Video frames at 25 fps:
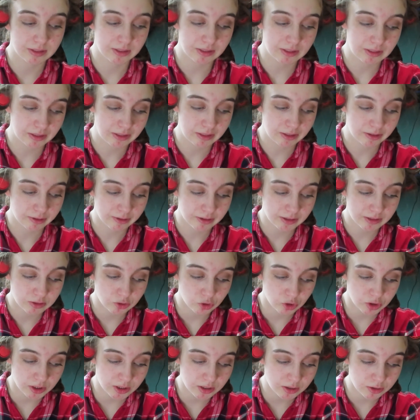the year is
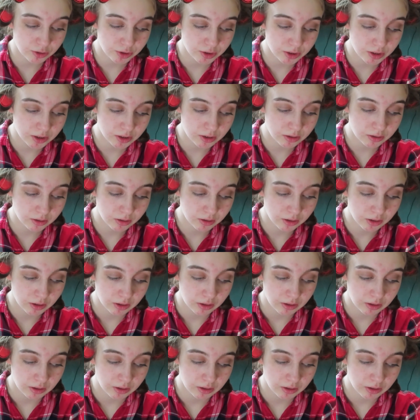changing,